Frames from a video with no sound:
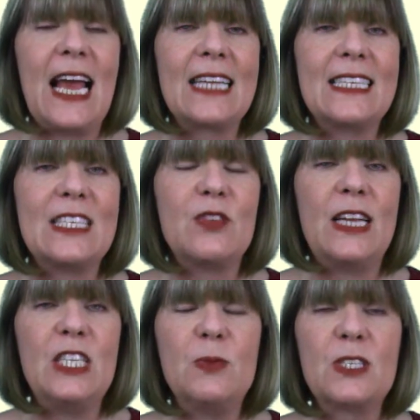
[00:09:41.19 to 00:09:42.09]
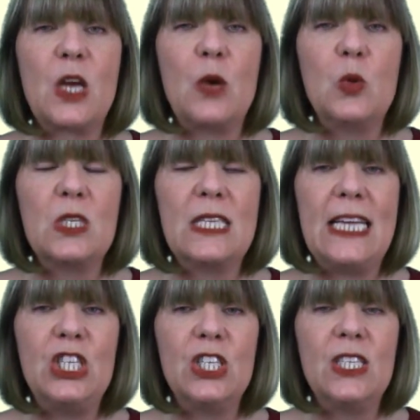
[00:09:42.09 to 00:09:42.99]
Access Arrangements
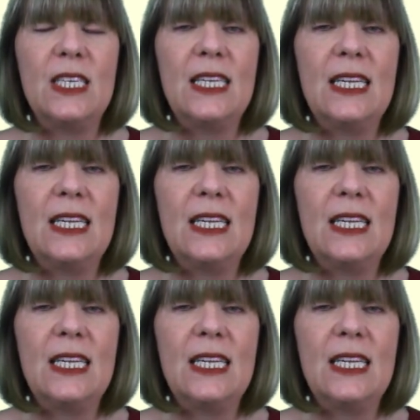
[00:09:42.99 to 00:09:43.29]
Coordination,